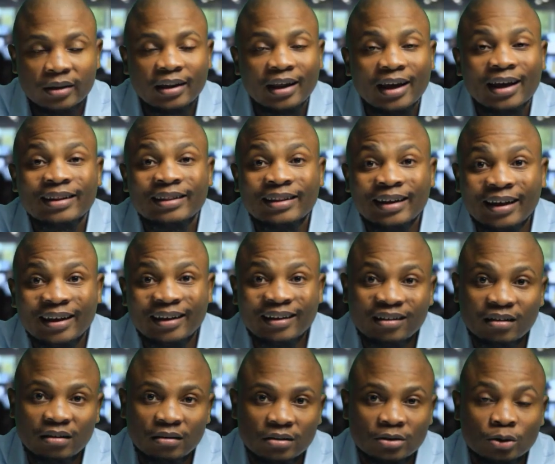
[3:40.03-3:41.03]
They are there.
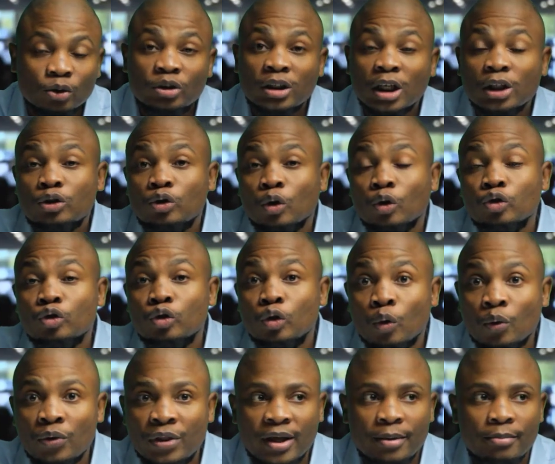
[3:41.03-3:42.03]
You just don't
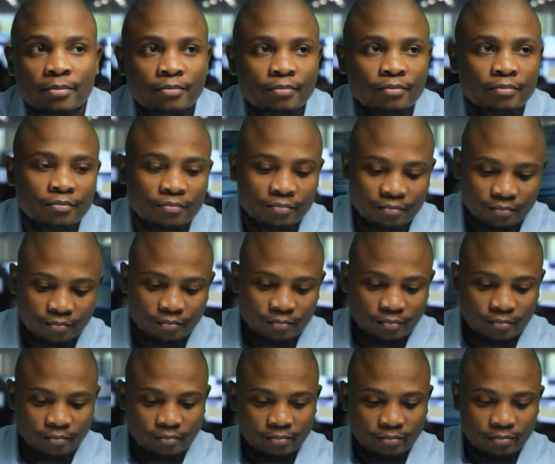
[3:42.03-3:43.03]
know them.
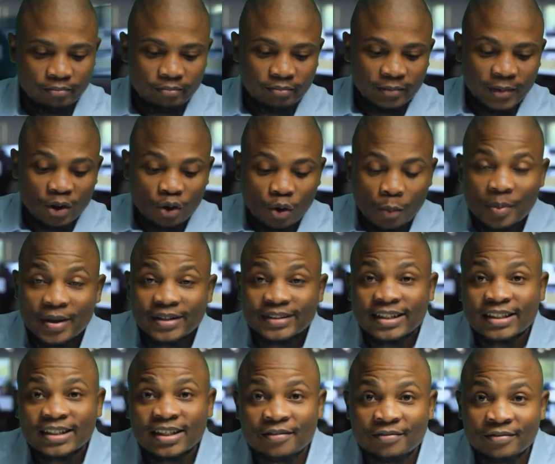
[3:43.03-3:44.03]
And your
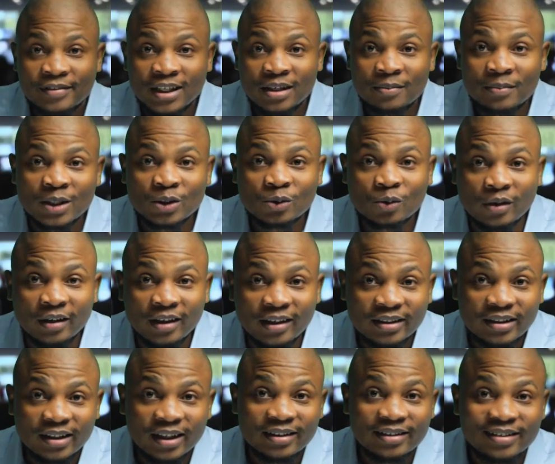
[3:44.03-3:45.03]
pastors are very much
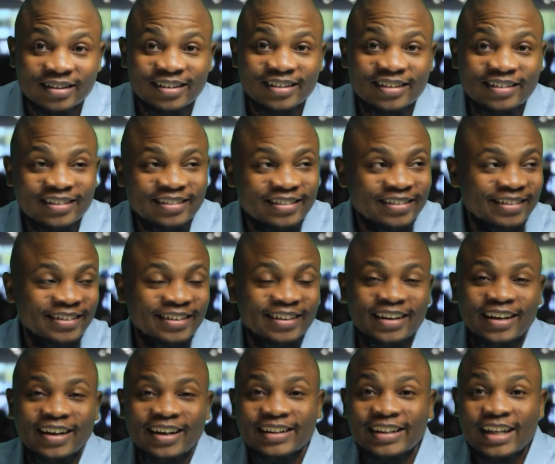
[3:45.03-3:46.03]
connected.
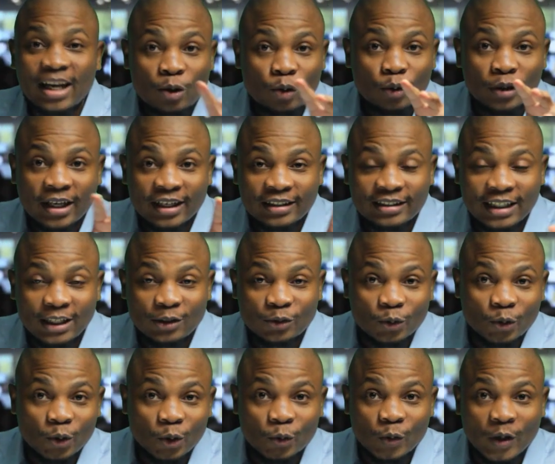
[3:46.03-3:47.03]
They are connected
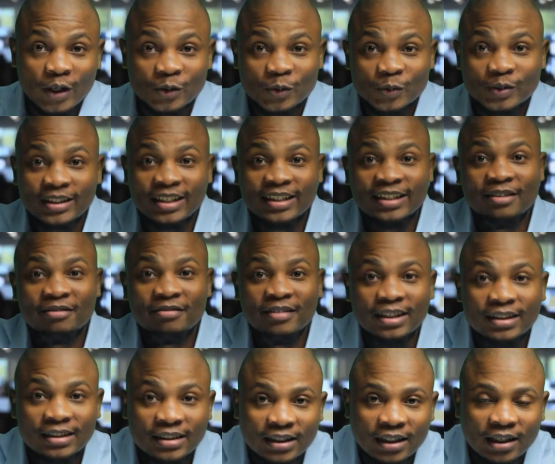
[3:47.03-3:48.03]
to those ones who sell the
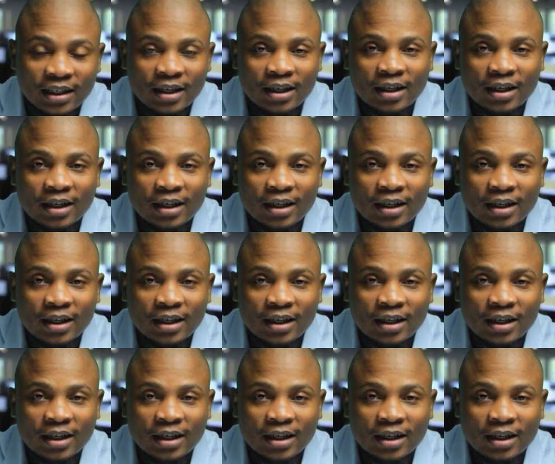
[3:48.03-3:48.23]
fakes.